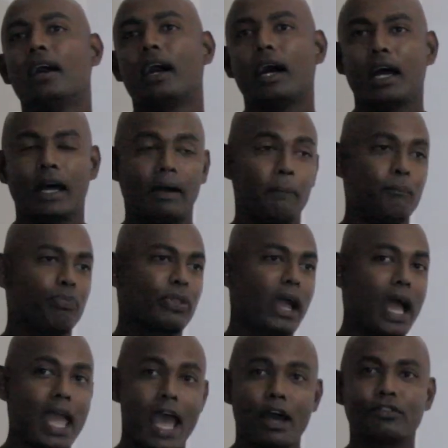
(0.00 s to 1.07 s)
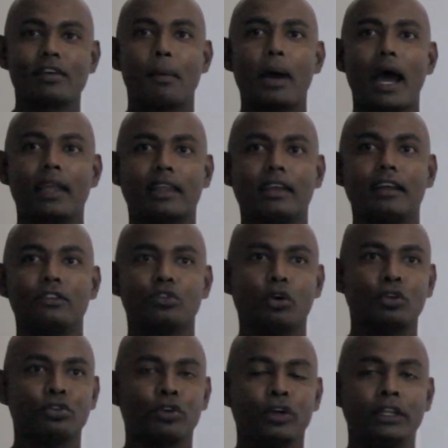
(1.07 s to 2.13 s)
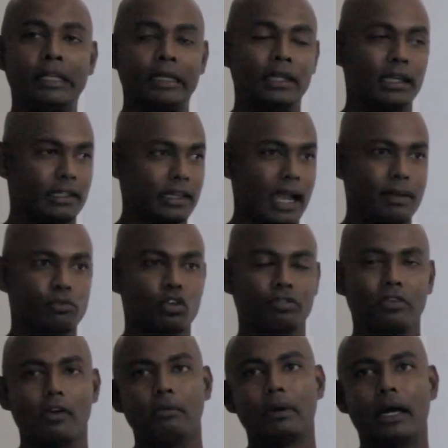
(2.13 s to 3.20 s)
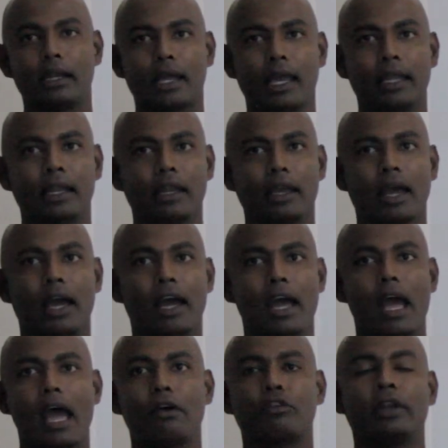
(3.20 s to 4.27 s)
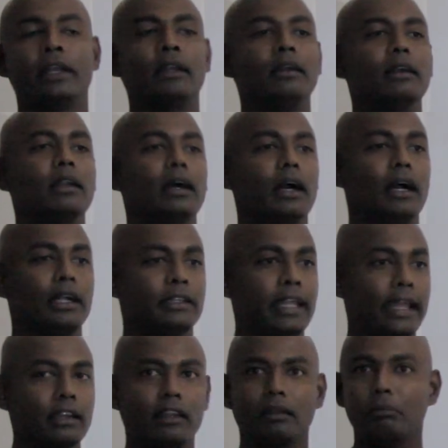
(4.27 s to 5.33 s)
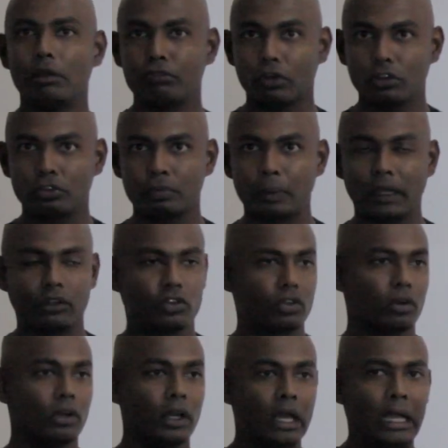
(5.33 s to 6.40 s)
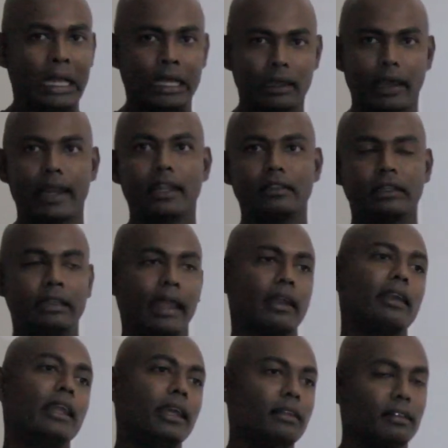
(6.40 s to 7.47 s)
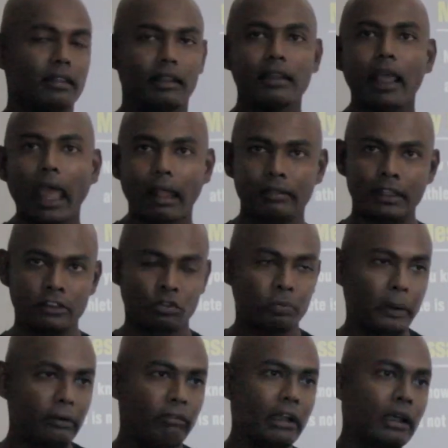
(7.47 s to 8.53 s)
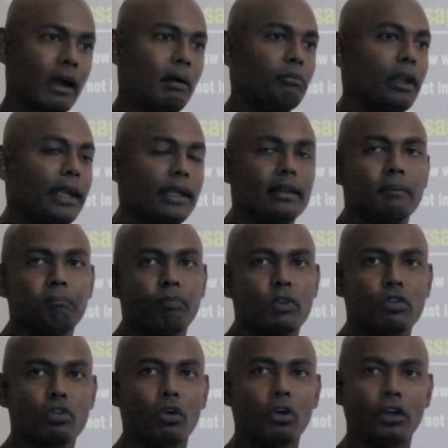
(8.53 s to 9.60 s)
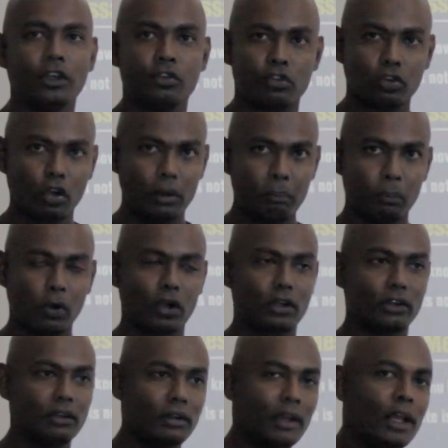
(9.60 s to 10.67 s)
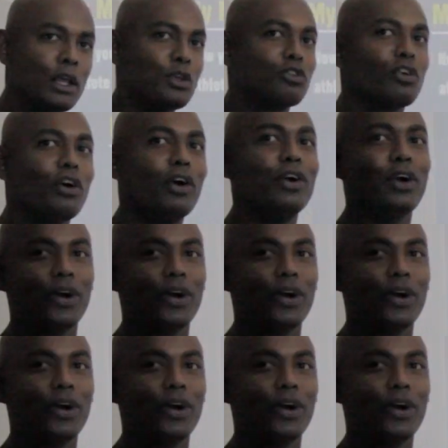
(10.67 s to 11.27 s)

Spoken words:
I have some articles also in Times of Oman. I have written technique before speed. So correct the technique and the speed will come later. So it's so important. So